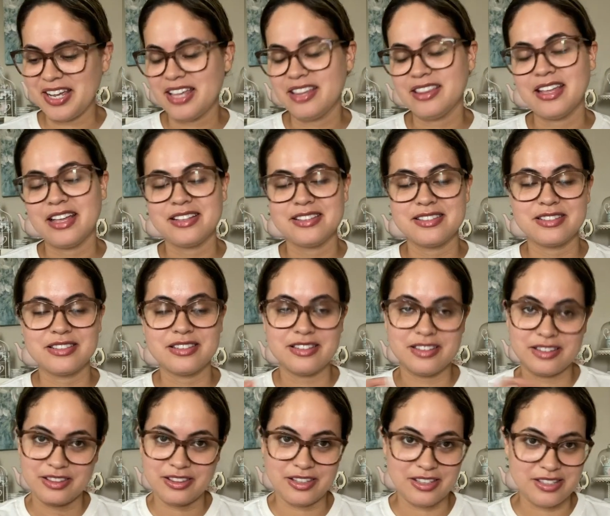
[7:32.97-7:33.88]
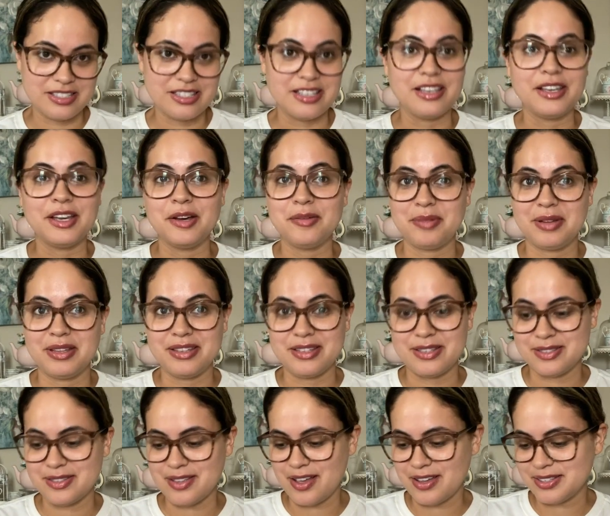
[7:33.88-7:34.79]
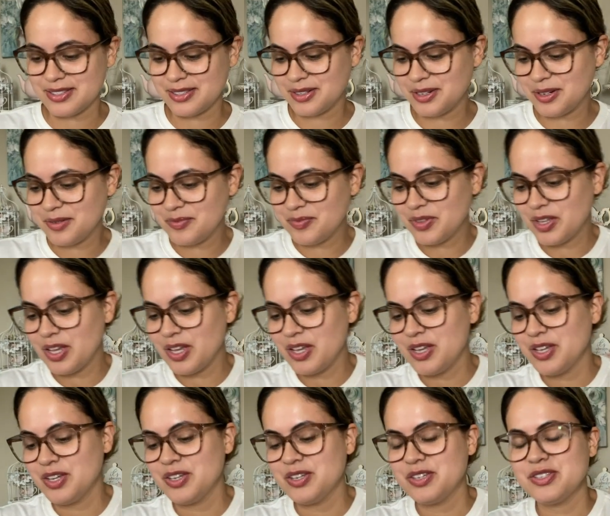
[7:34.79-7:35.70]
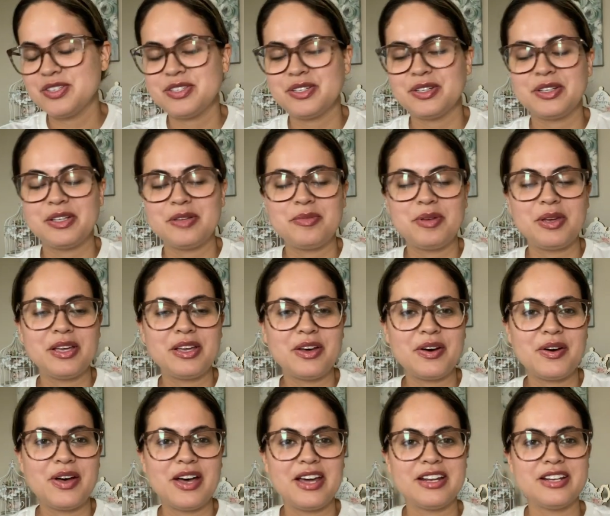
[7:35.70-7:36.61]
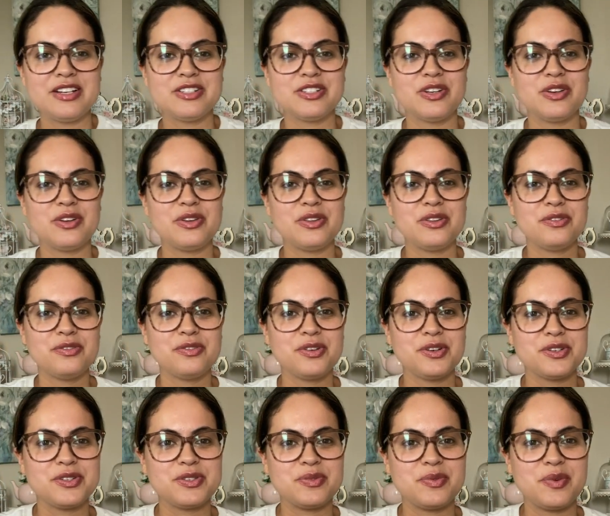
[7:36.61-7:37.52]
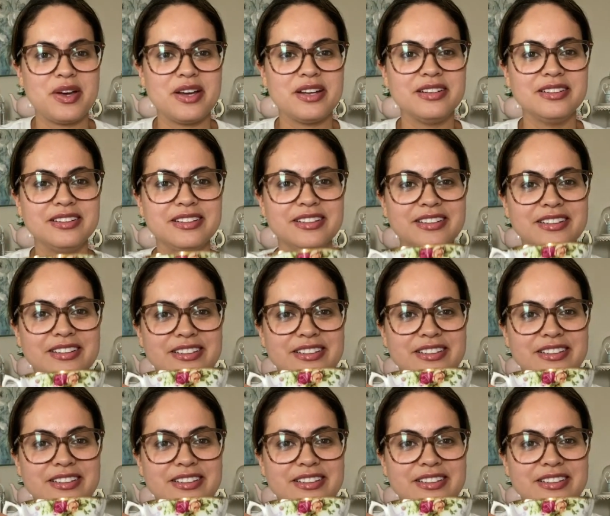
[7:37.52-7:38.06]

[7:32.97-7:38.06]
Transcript: And that's the teacup and the saucer. So let me go ahead and show you the first one.